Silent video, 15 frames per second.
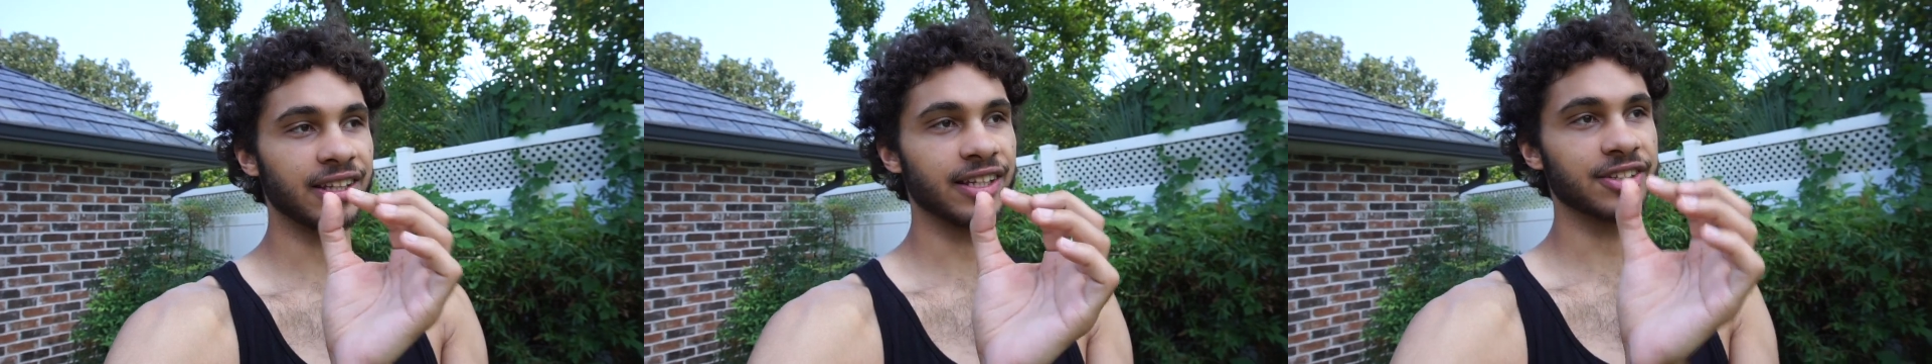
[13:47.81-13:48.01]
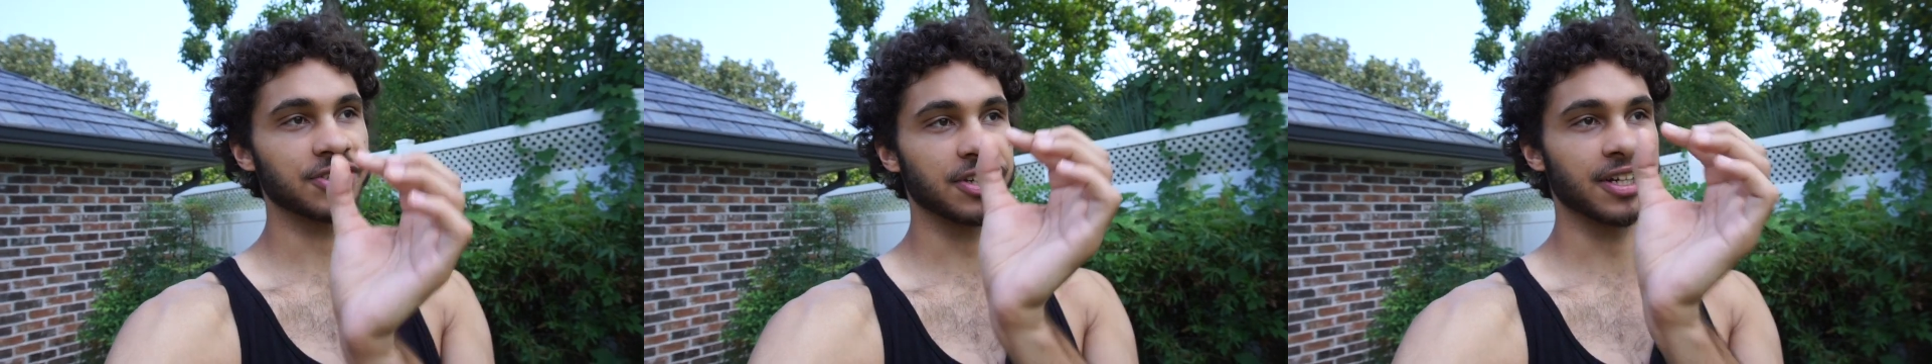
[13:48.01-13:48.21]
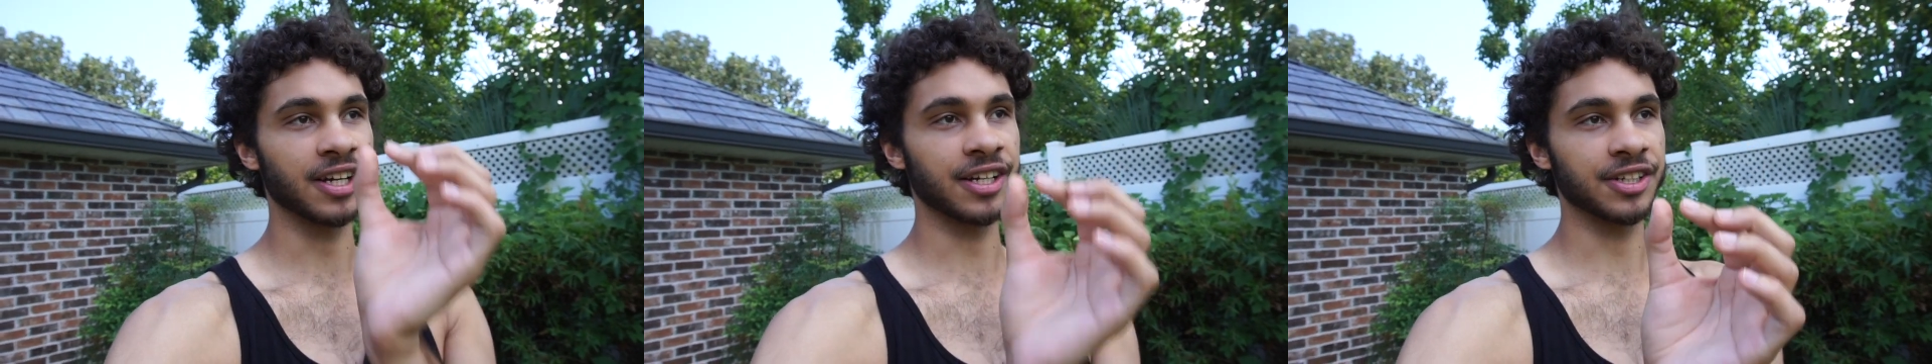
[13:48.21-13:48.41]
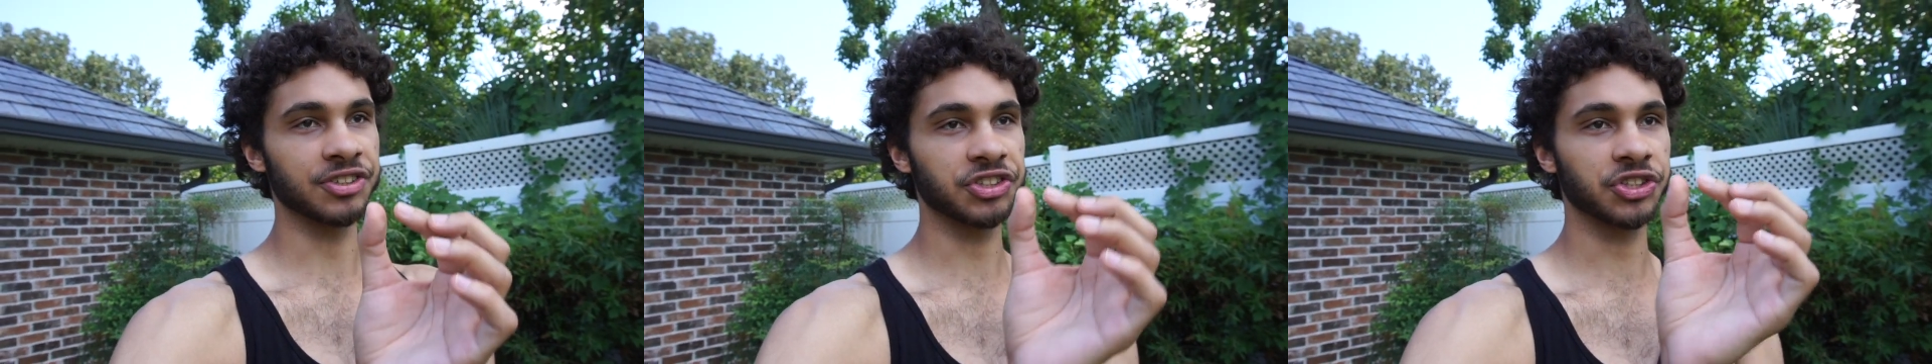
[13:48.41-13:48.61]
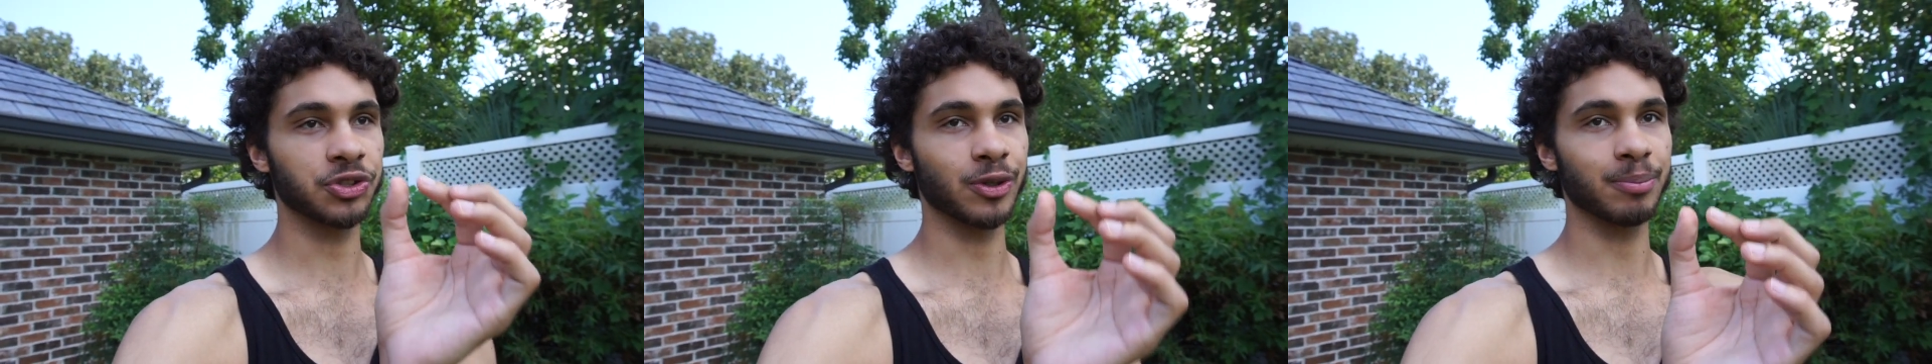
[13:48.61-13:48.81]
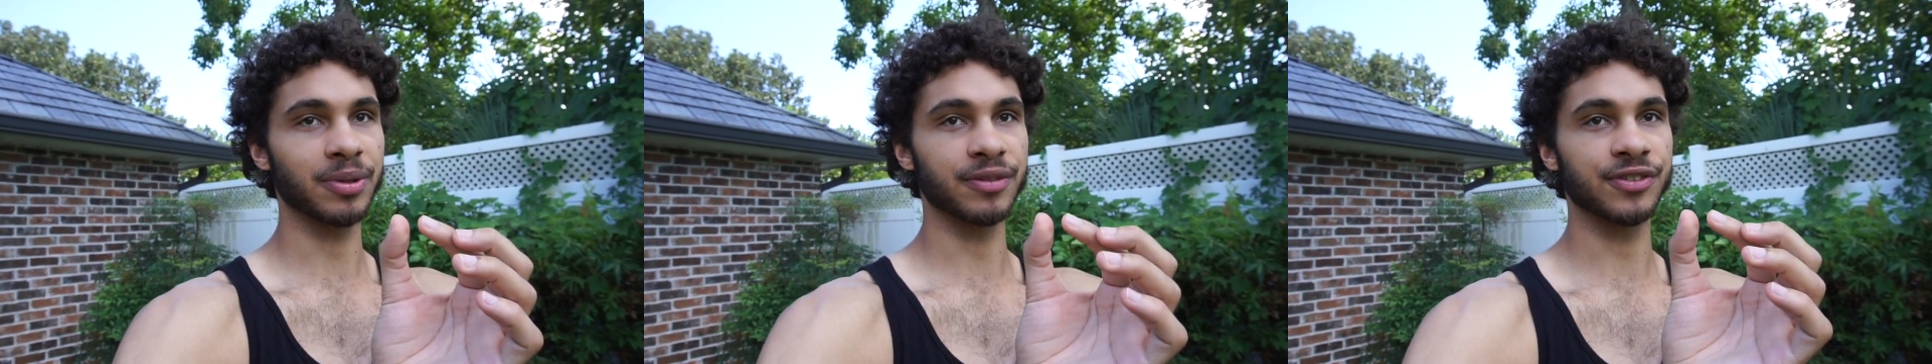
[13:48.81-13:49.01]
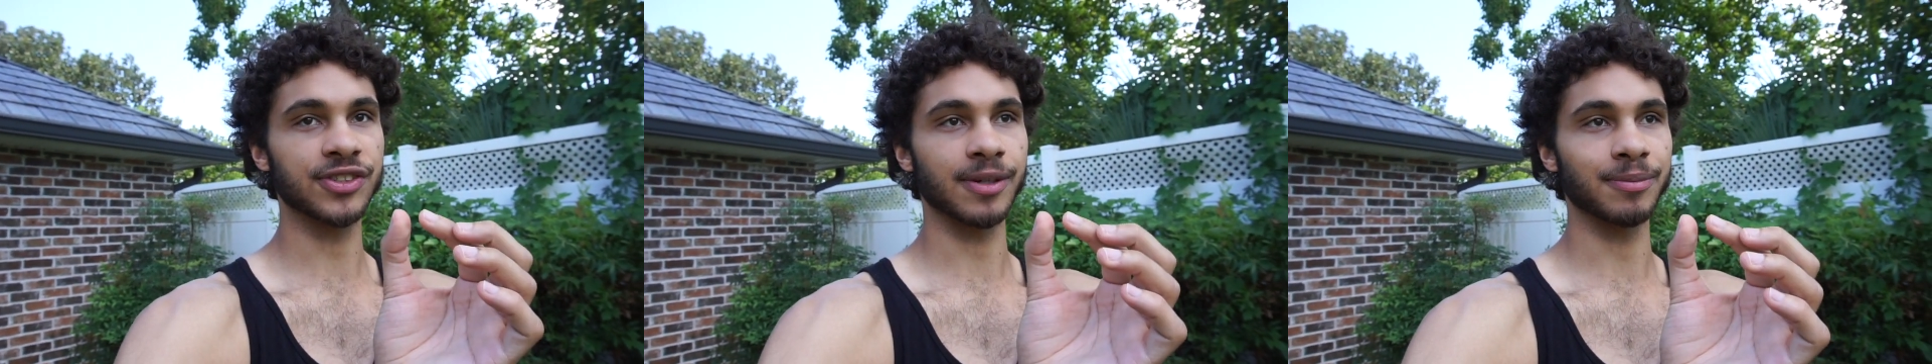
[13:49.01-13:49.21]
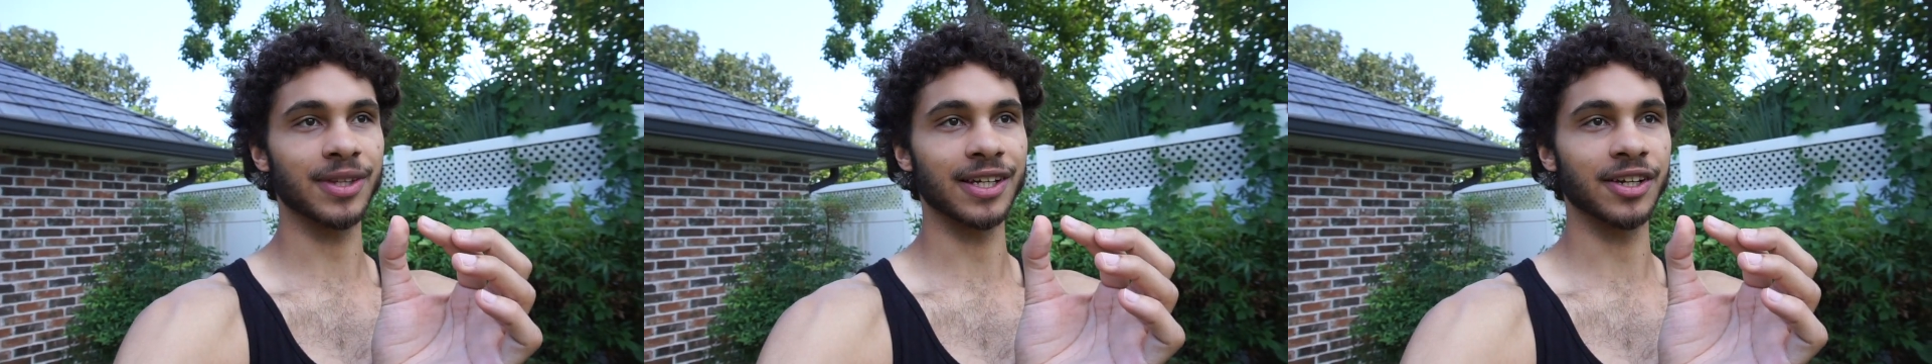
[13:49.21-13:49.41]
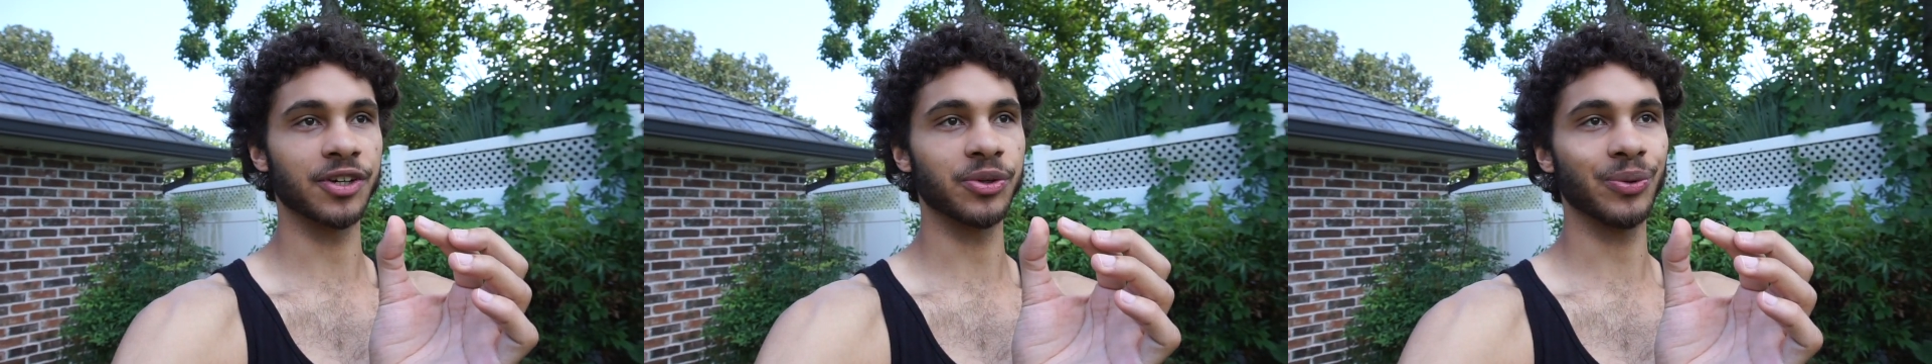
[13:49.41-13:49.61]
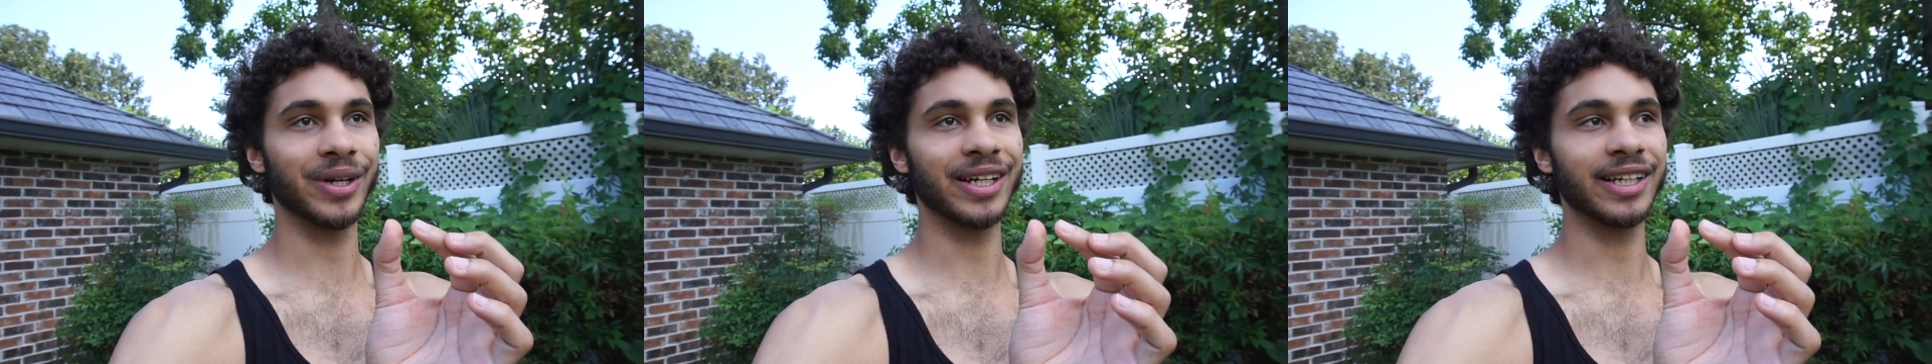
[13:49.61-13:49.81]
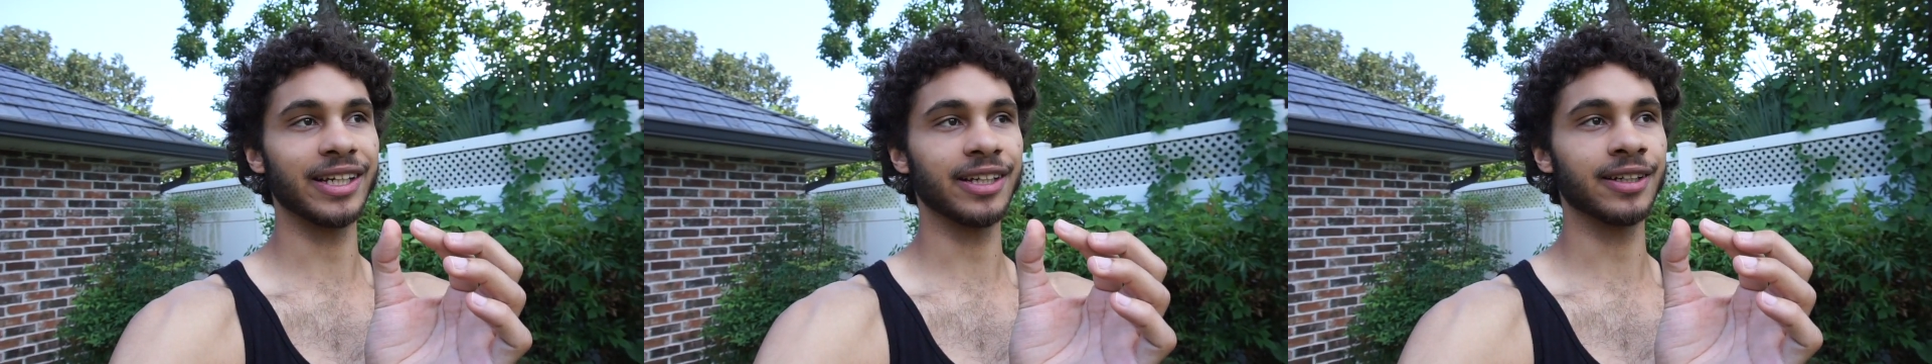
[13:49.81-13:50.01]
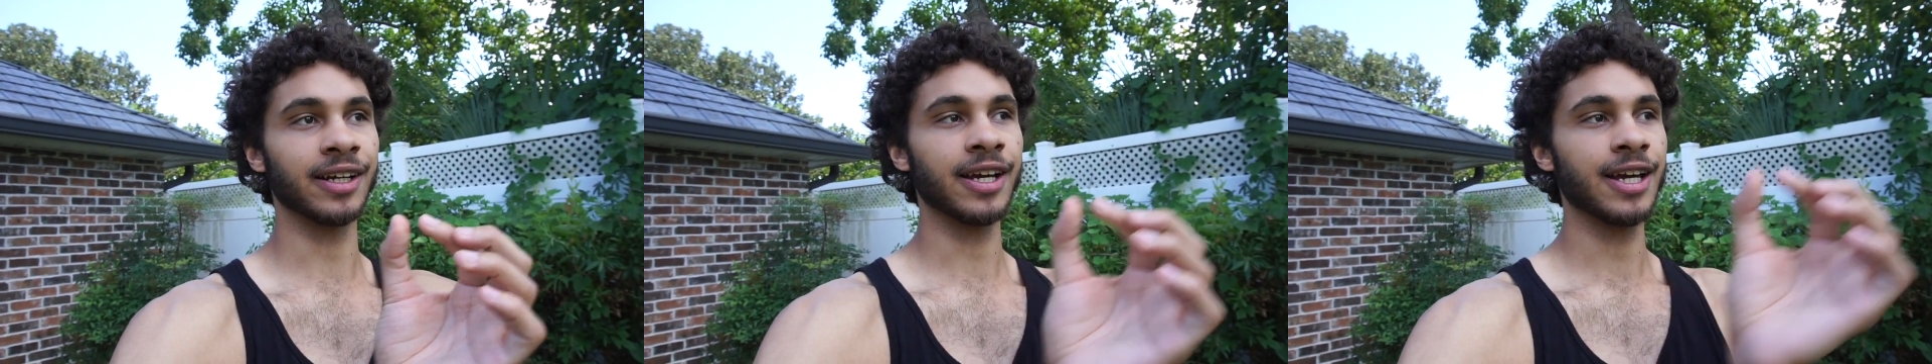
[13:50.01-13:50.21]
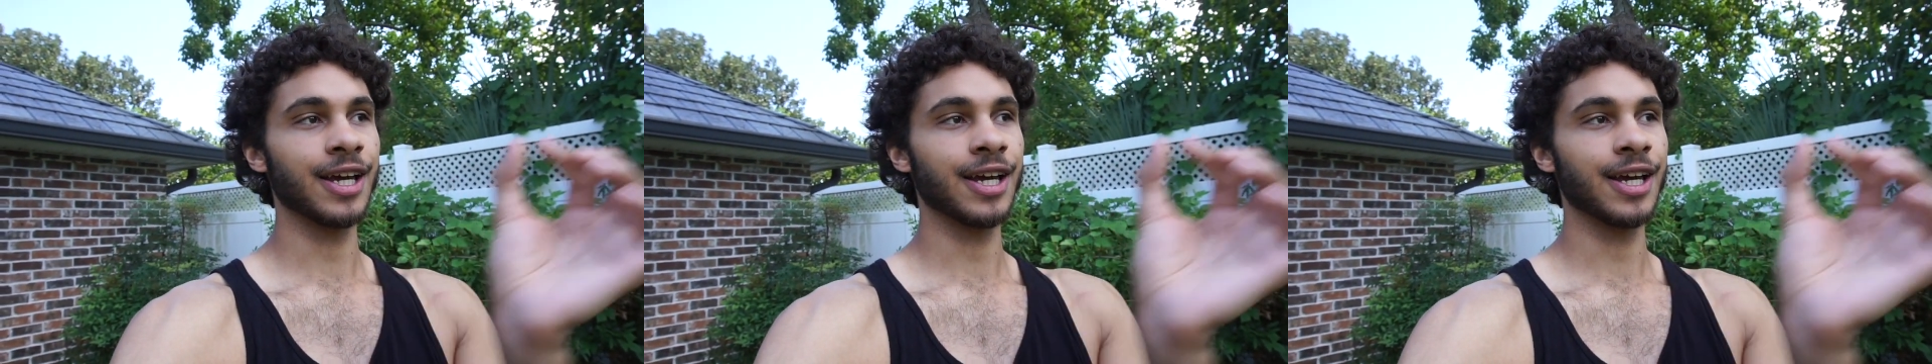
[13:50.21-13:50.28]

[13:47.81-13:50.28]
there's a strip of something green,